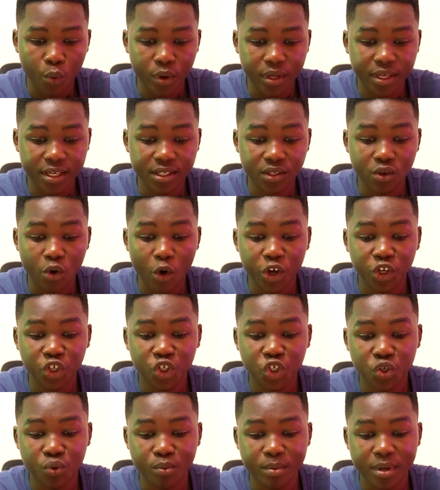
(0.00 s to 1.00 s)
which is going
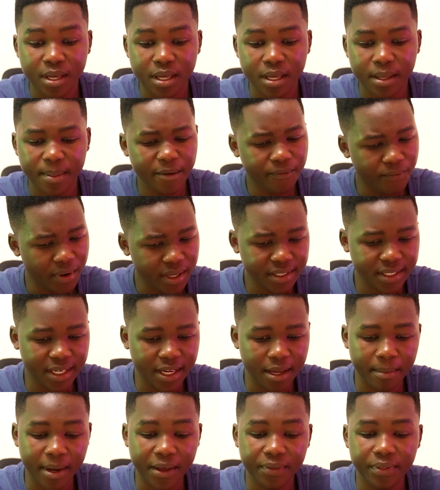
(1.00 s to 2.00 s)
to be the first
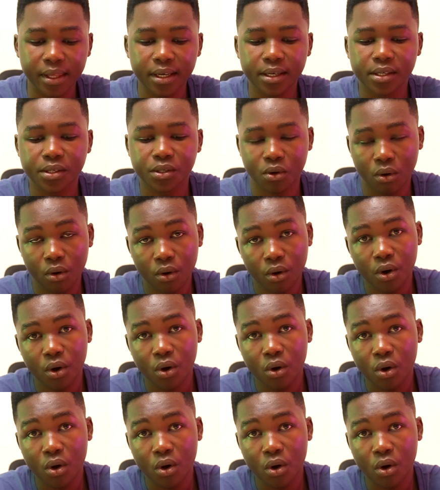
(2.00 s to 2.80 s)
game, I think so.